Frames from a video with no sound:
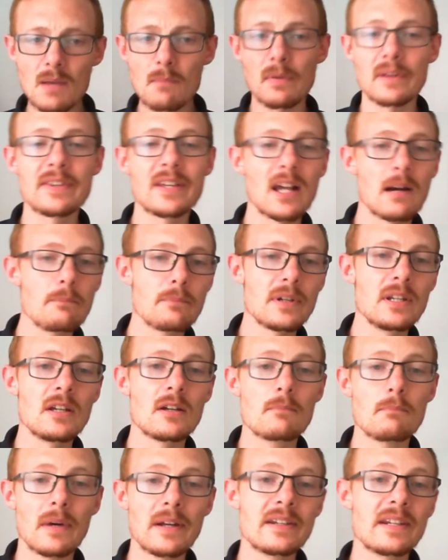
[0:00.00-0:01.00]
But the company
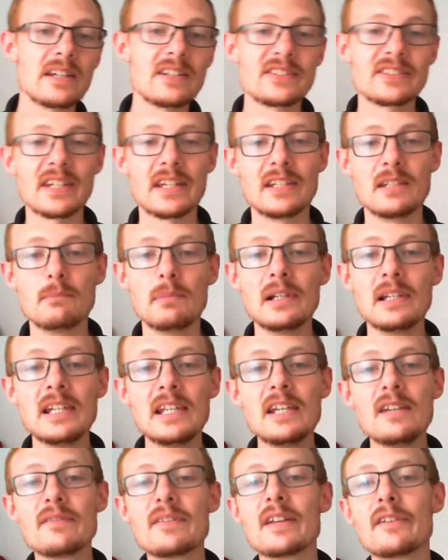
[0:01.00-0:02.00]
on Monday said
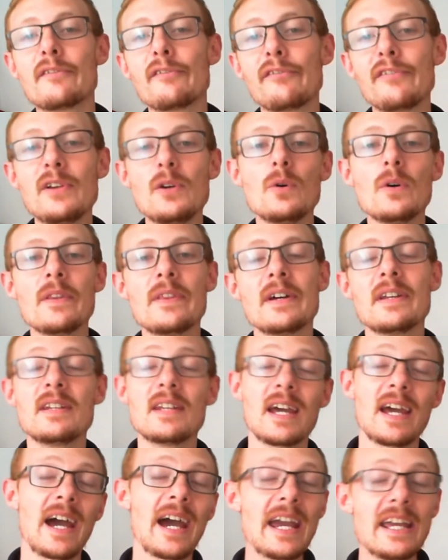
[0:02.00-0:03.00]
believe that fewer than
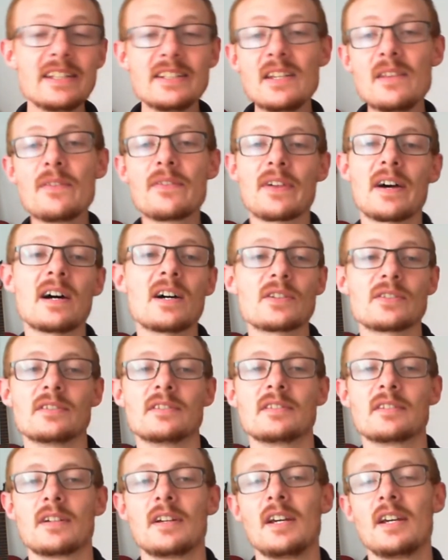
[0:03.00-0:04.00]

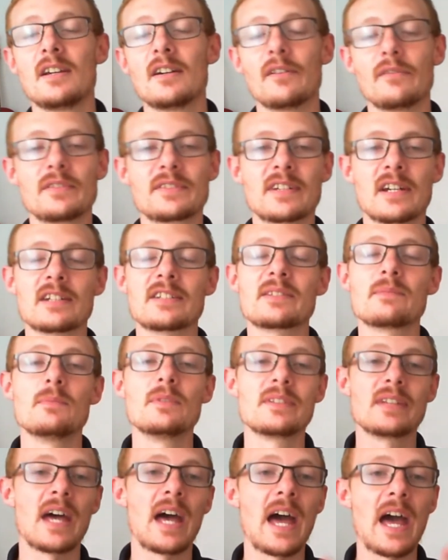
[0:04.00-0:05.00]
18,000 of its
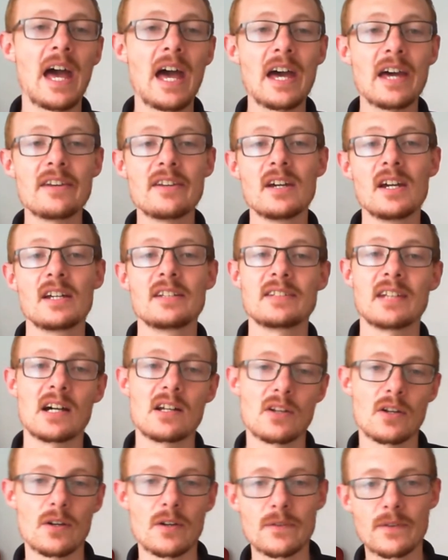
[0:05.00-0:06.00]
customers had
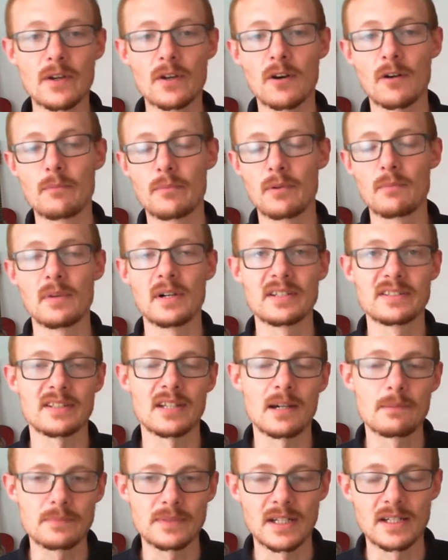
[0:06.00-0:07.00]
downloaded the compromised
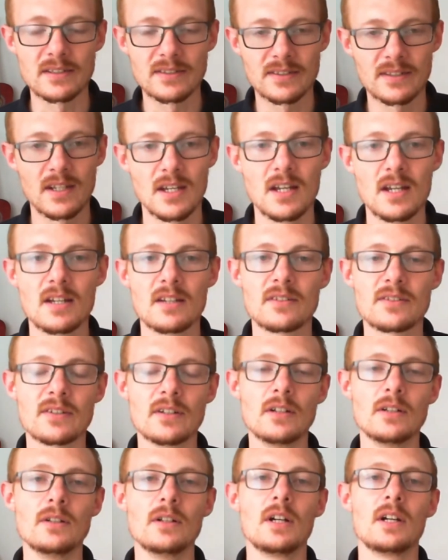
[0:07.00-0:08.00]
updates.
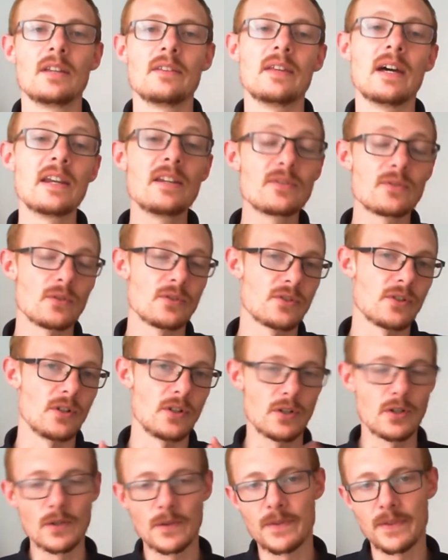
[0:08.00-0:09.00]
So that is also a
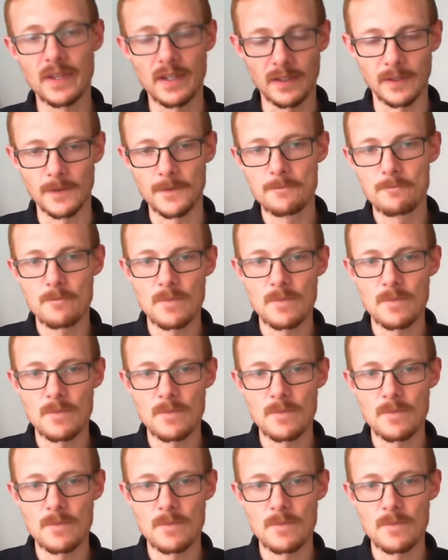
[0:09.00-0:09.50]
good thing.